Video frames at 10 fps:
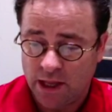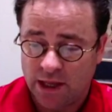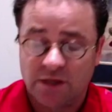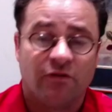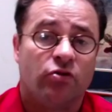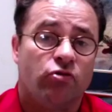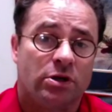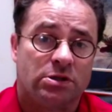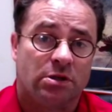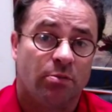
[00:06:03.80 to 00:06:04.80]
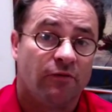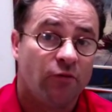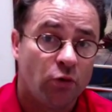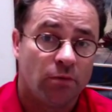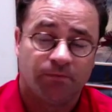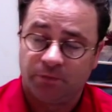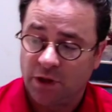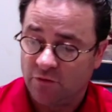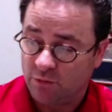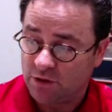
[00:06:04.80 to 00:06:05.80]
and different tricks to perform
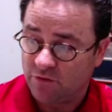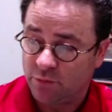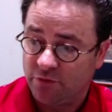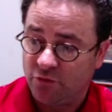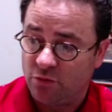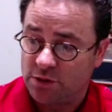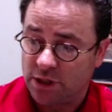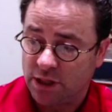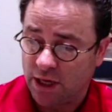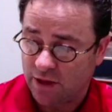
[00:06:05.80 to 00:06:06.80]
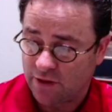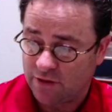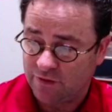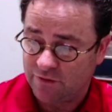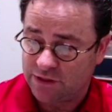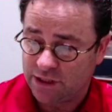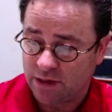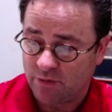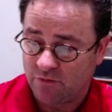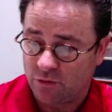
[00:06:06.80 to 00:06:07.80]
from different performers. I like that. I've never seen
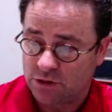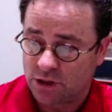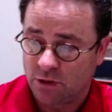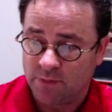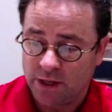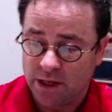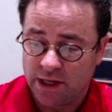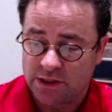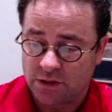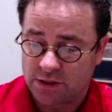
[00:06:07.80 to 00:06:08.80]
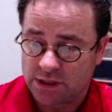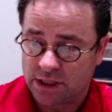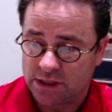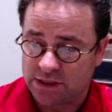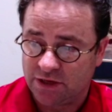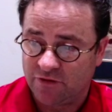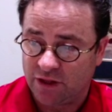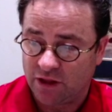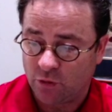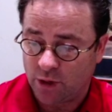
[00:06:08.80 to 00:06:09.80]
that before. So he's got Stephen
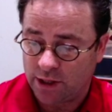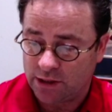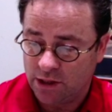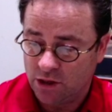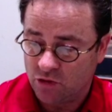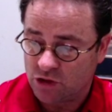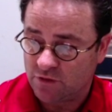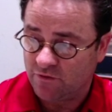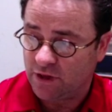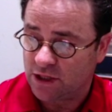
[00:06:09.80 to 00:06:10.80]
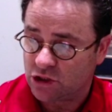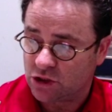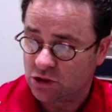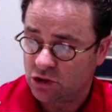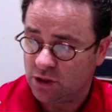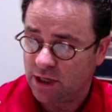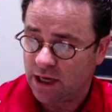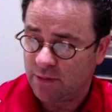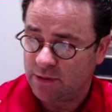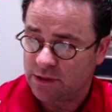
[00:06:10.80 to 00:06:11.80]
Lethwaite, Christian Fletcher, Julie
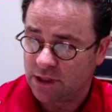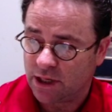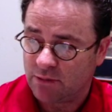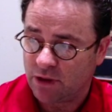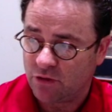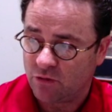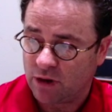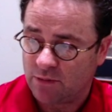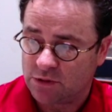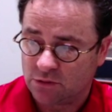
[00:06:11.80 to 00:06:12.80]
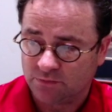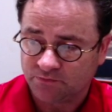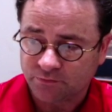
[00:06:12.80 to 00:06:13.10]
Carpenter, and Matthew Ramsell